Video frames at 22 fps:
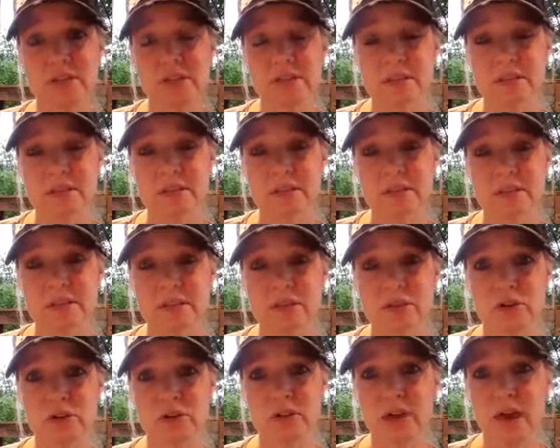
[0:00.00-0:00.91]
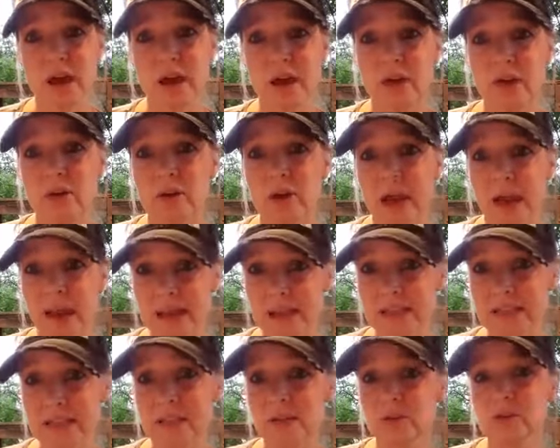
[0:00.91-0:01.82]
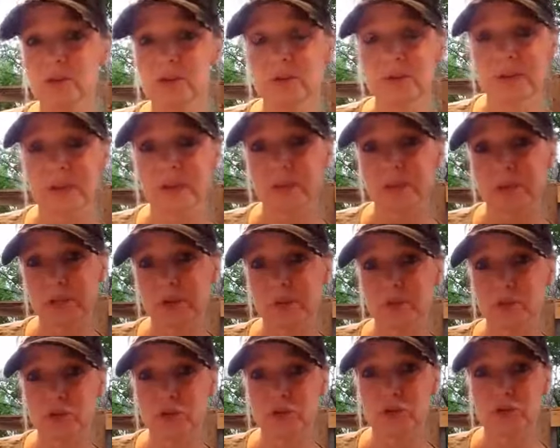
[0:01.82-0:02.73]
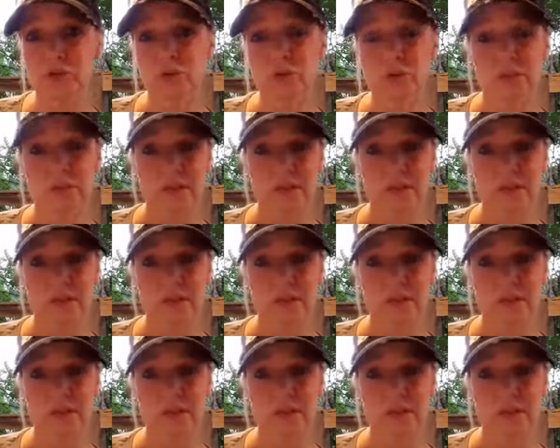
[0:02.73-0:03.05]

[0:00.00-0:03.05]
is considered the ideal sleep temperature.